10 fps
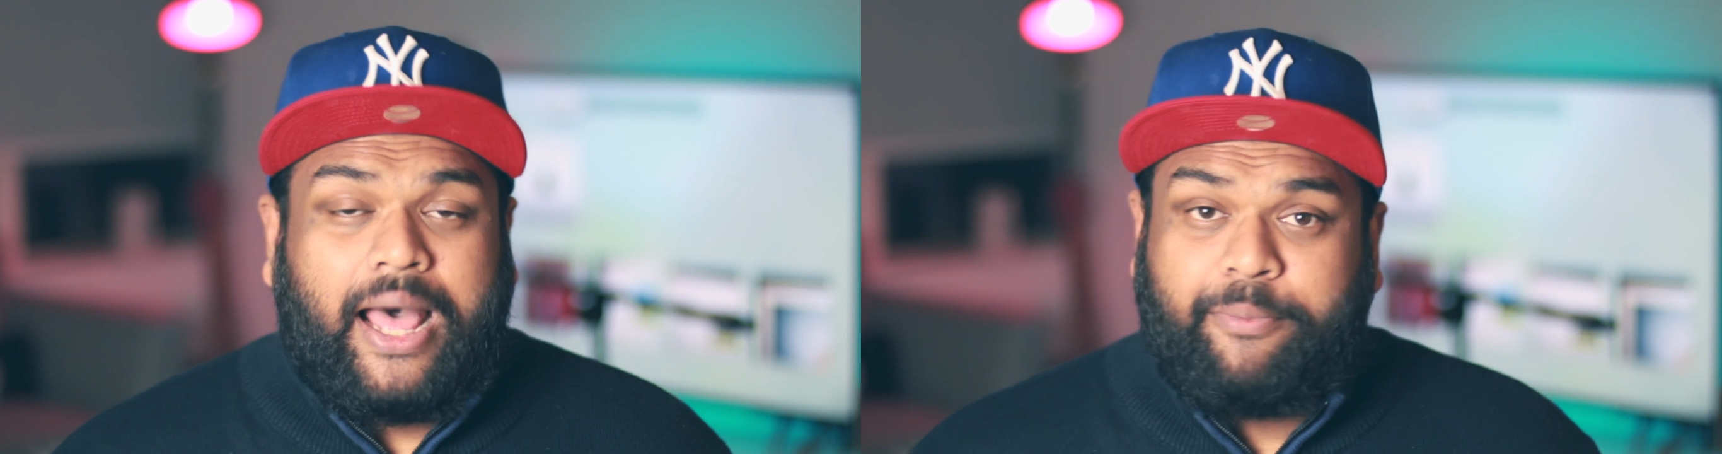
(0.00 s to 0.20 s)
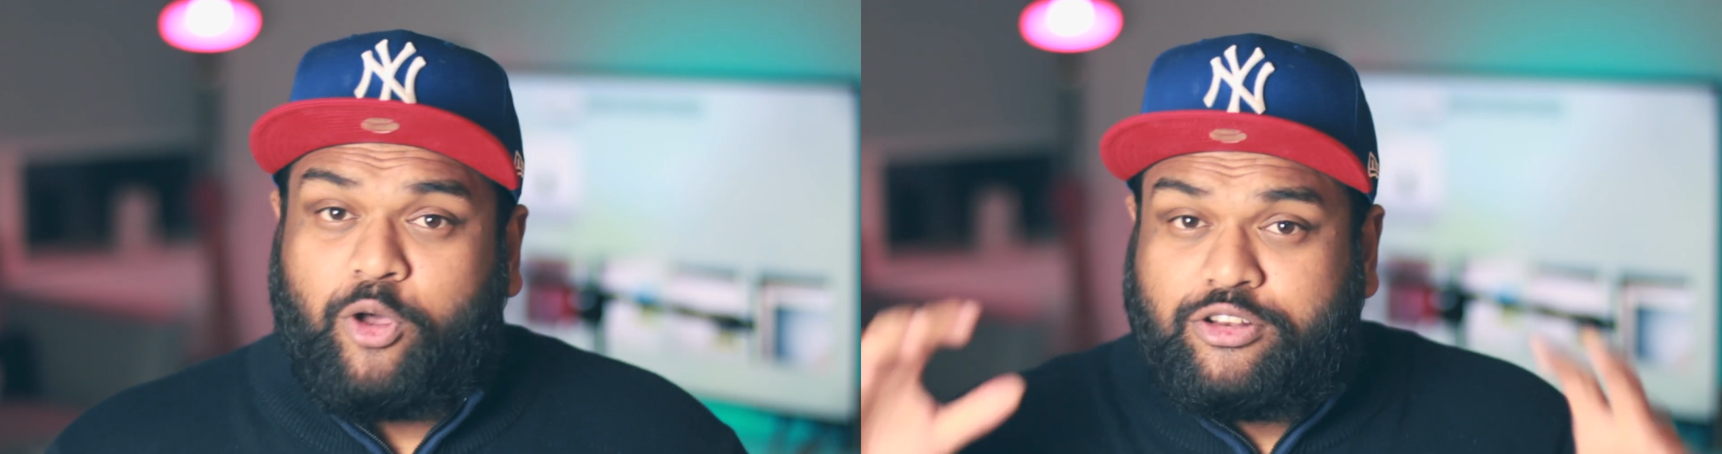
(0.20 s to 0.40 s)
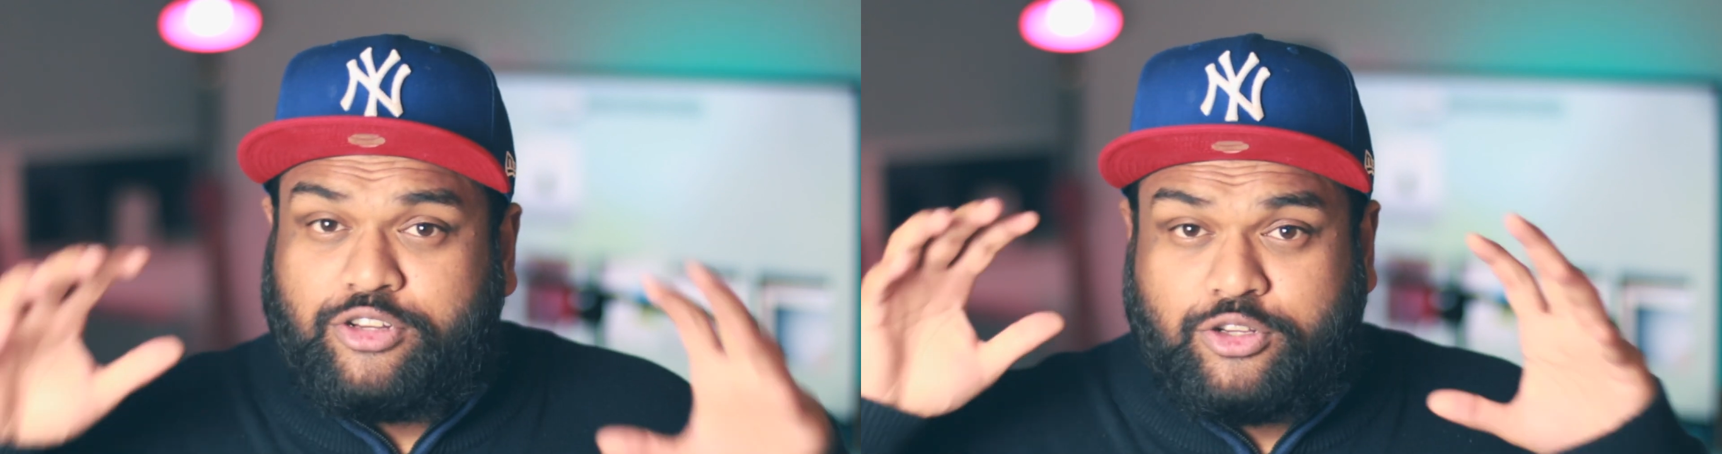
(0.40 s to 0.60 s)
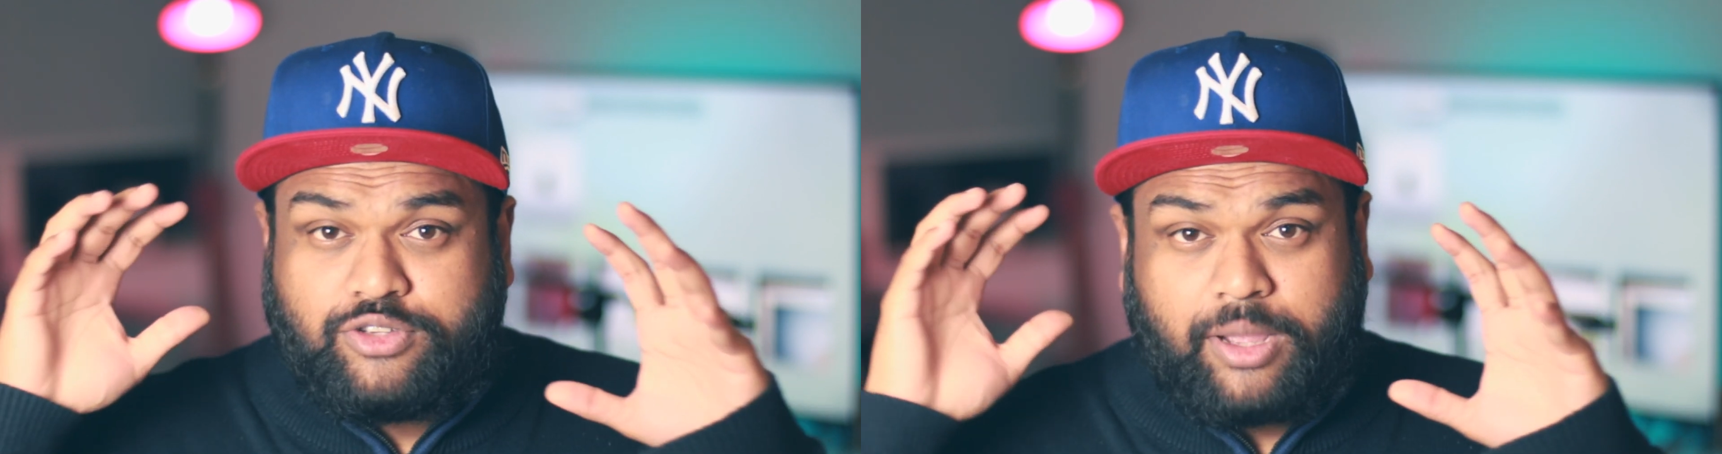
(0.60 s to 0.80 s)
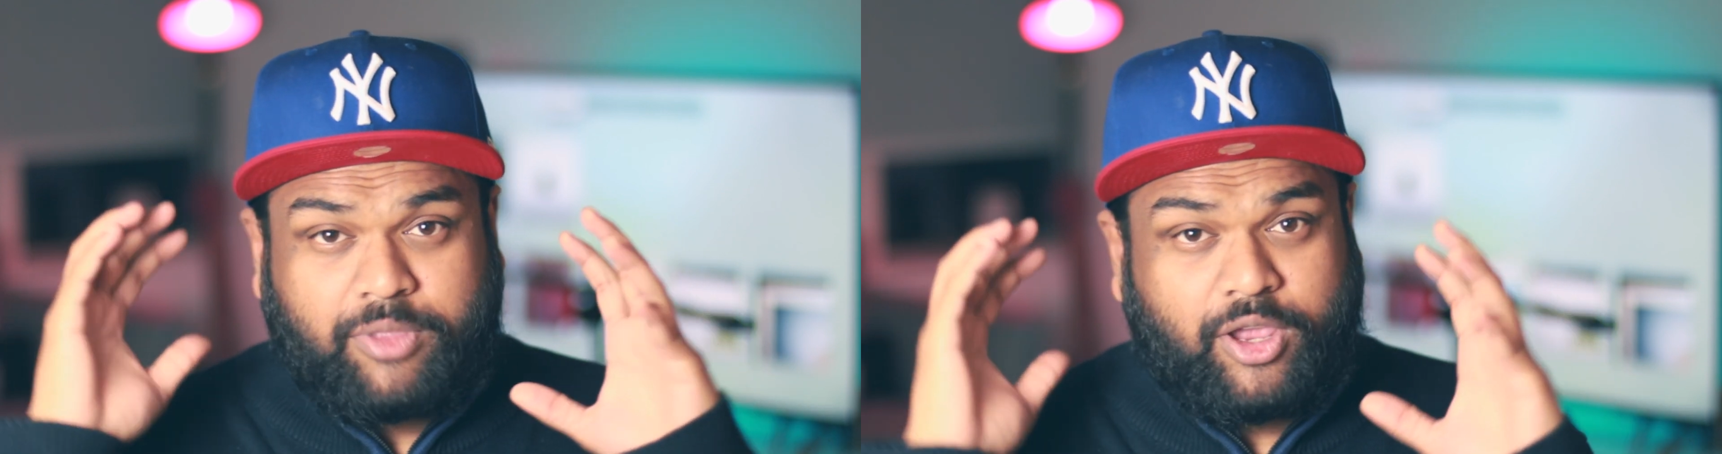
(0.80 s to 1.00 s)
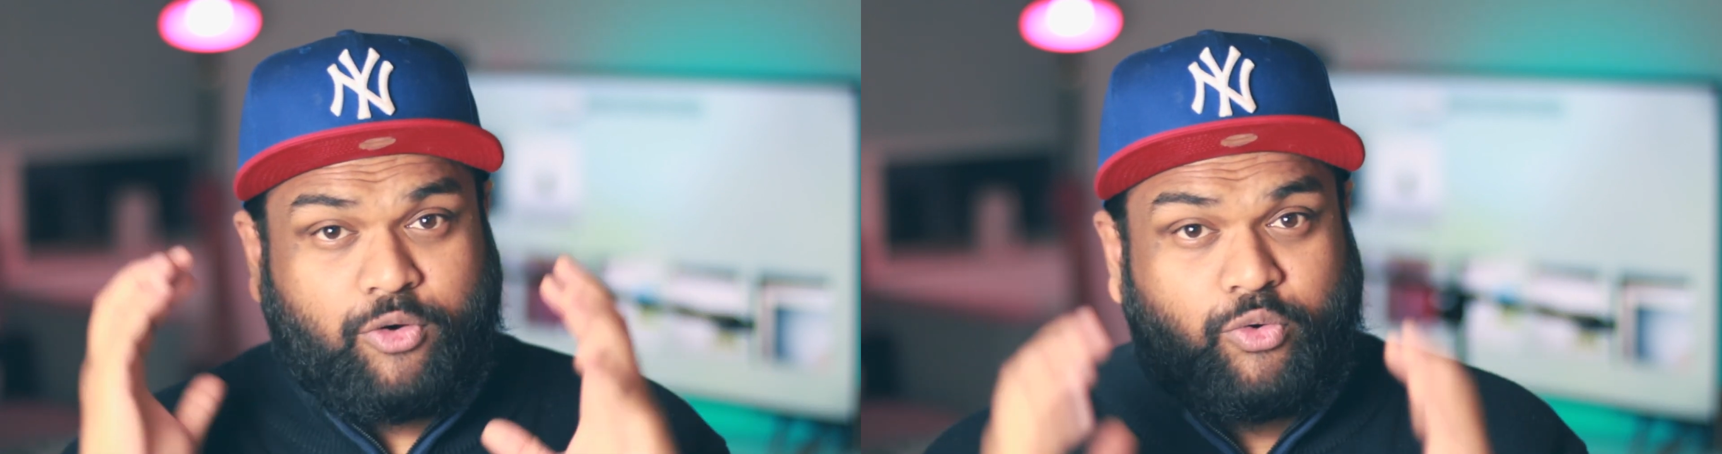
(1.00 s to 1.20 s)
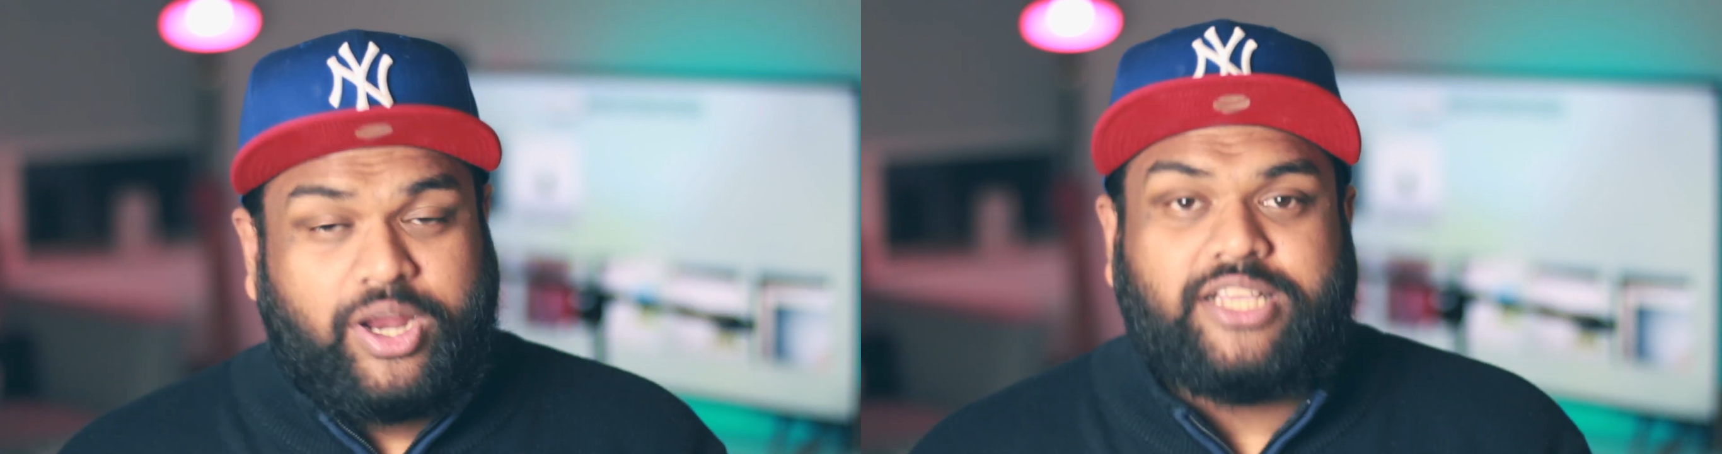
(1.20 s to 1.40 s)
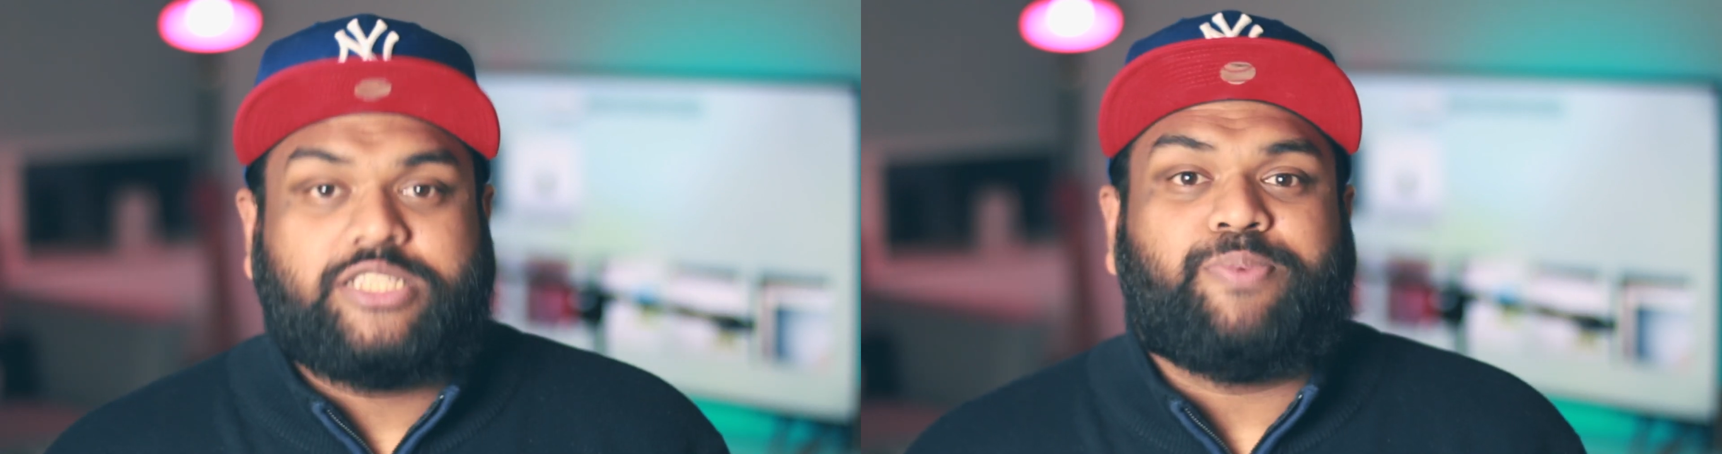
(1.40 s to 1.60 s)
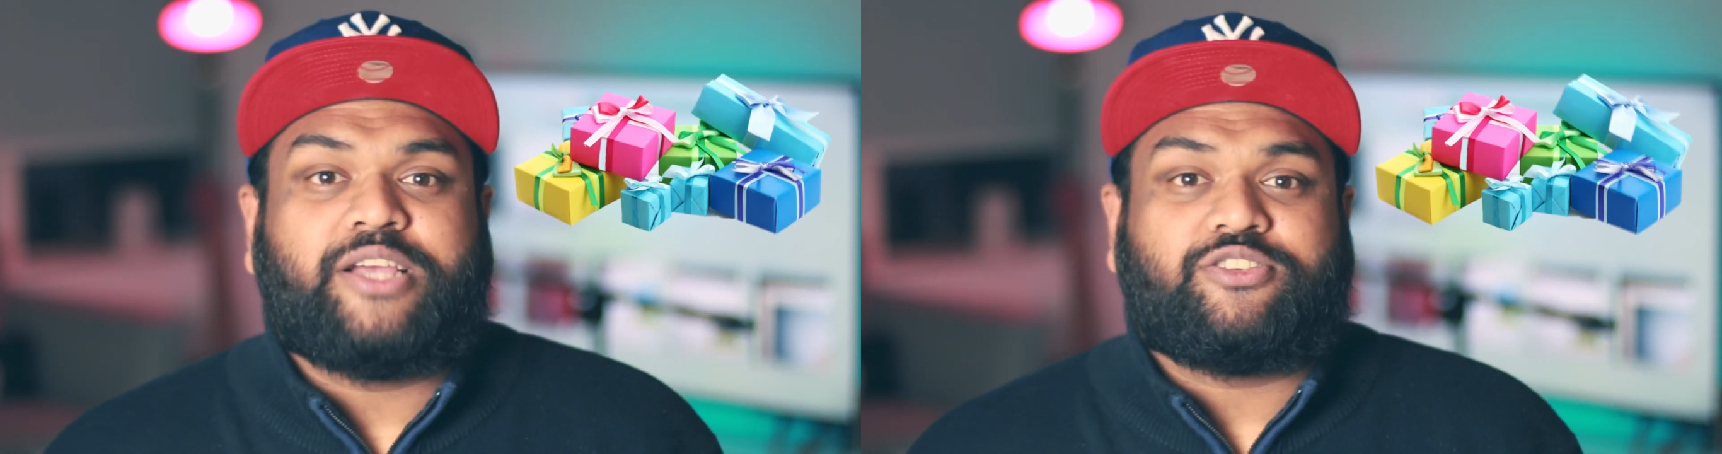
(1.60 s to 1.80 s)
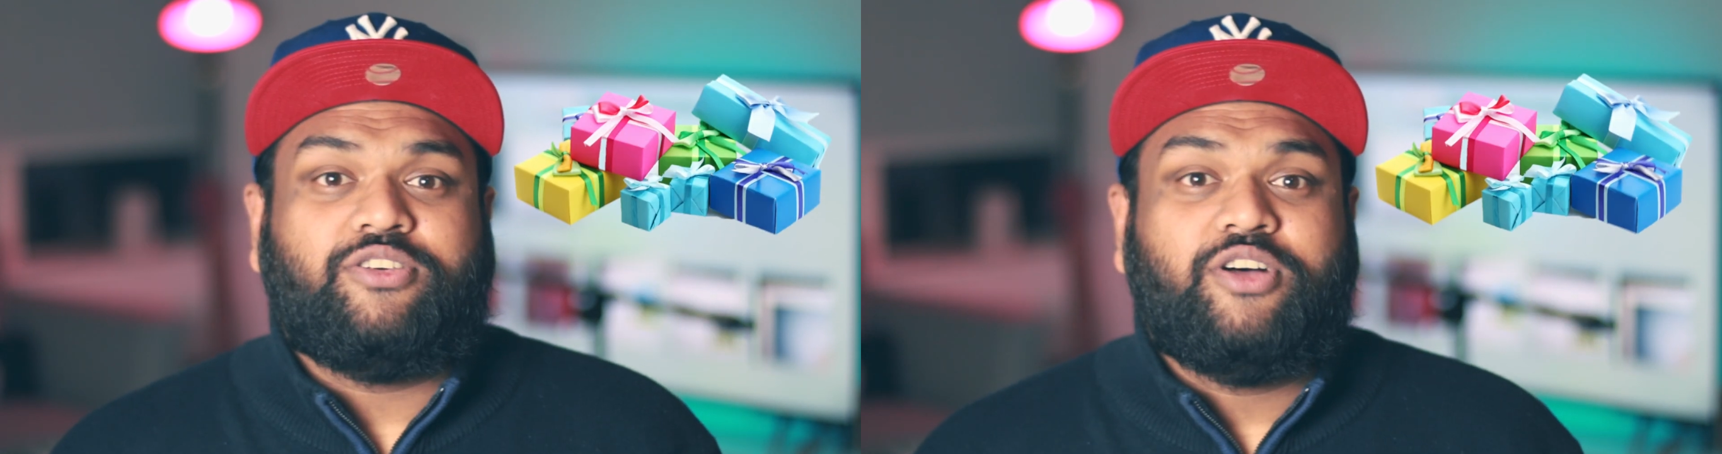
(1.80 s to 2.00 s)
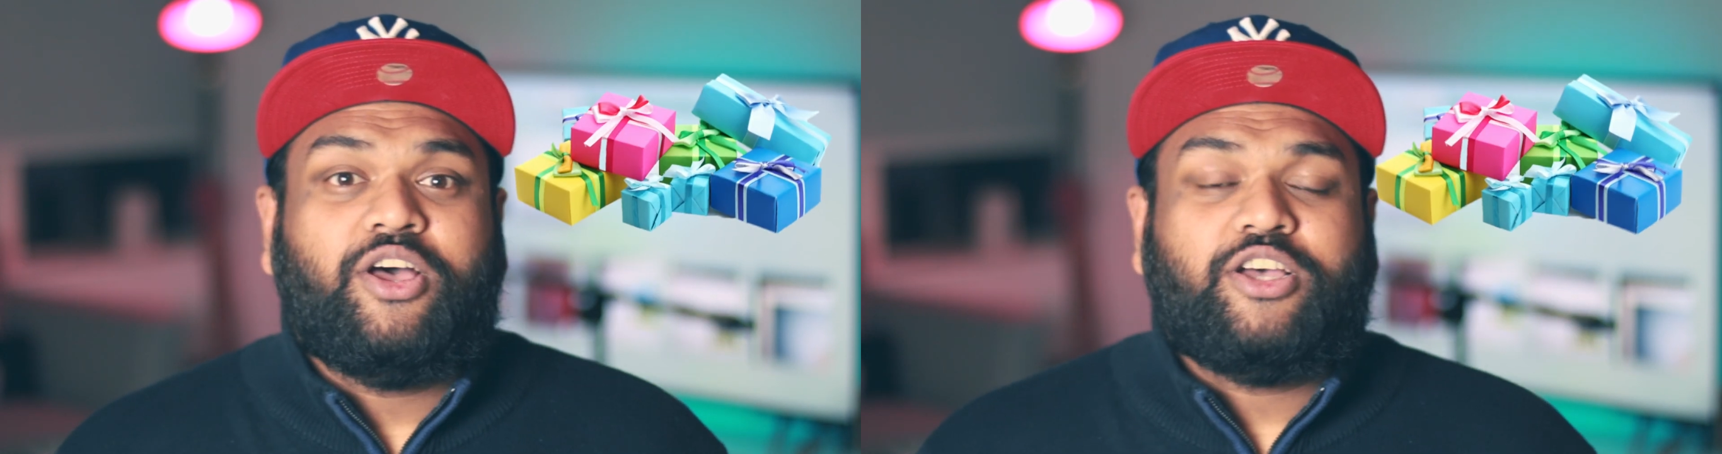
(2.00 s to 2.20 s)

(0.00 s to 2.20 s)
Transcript: I'm going to do something really special,